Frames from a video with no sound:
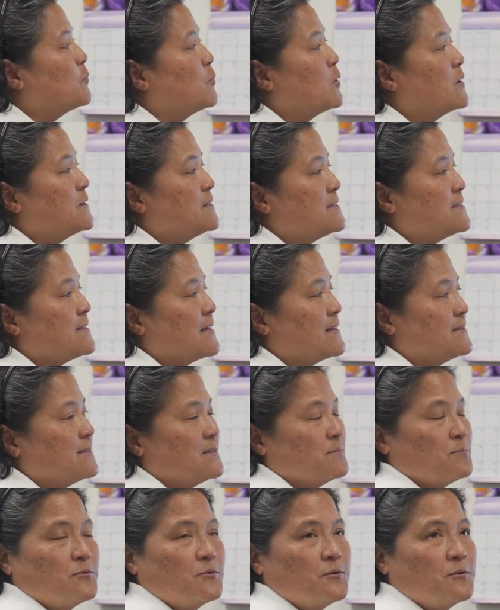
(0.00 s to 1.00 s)
Once
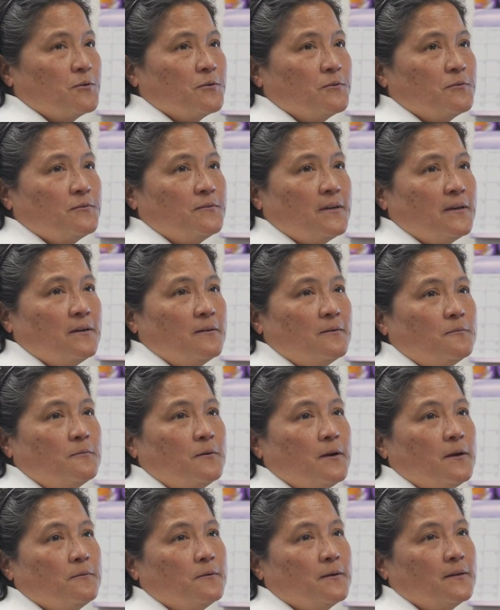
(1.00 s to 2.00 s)
that's approved,
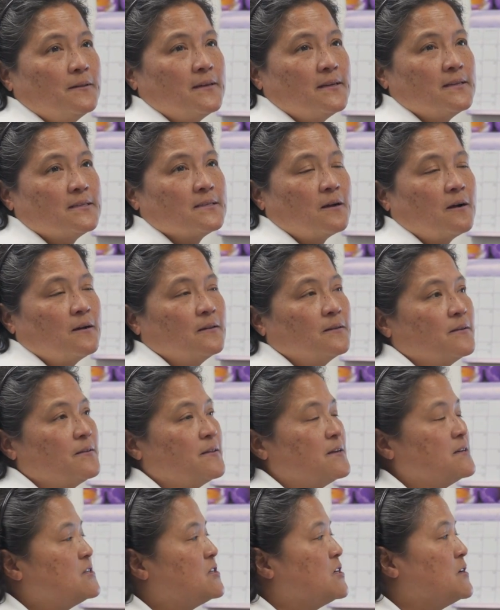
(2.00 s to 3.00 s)
we release all of
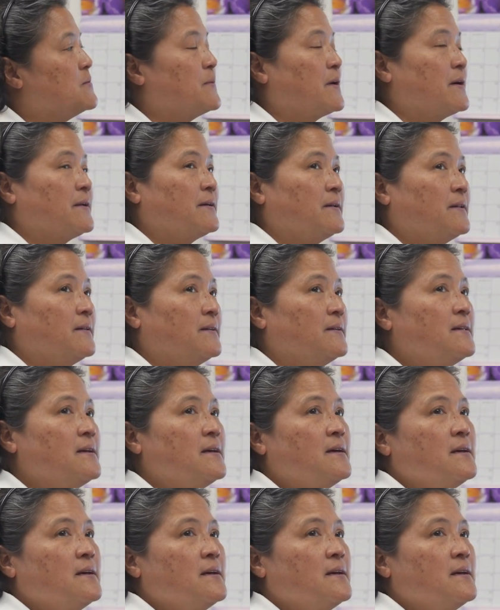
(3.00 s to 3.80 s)
the sheet metal